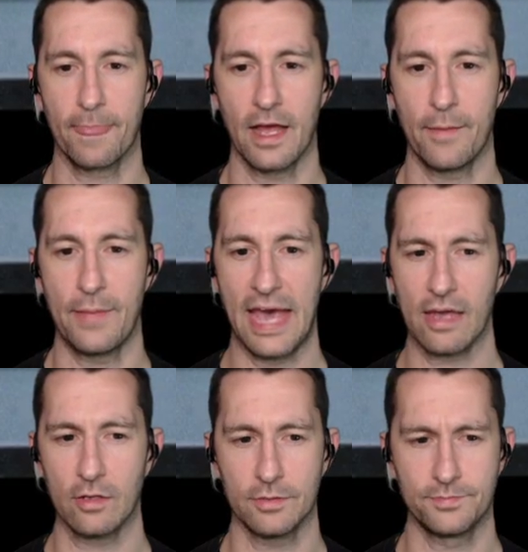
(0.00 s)
a
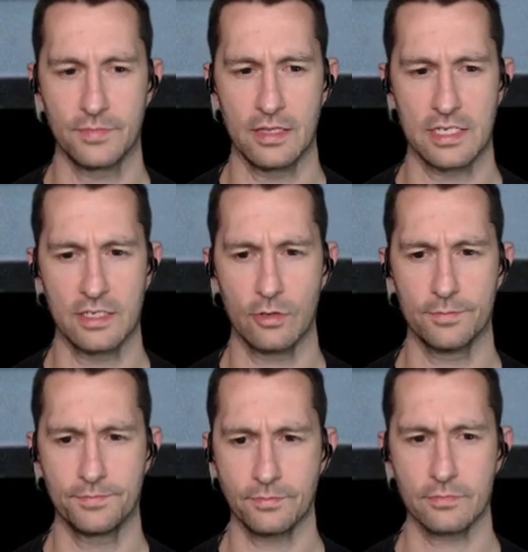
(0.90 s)
paddle in the center
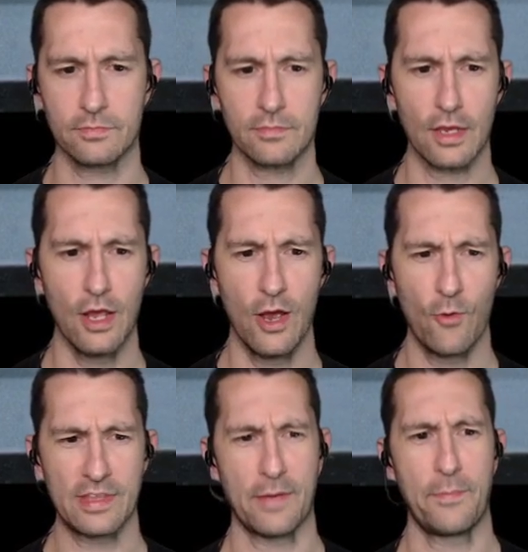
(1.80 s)

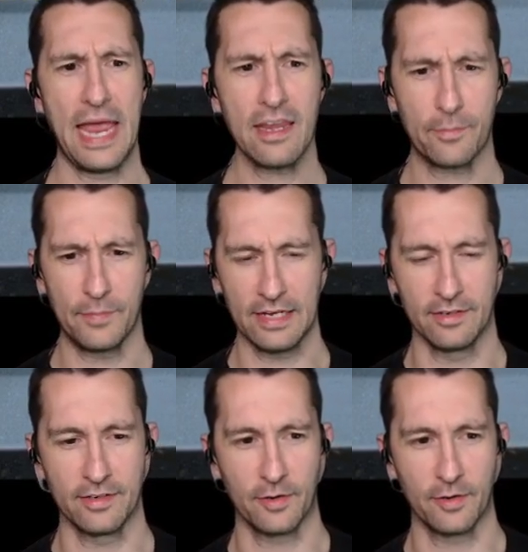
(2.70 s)
with a panic button.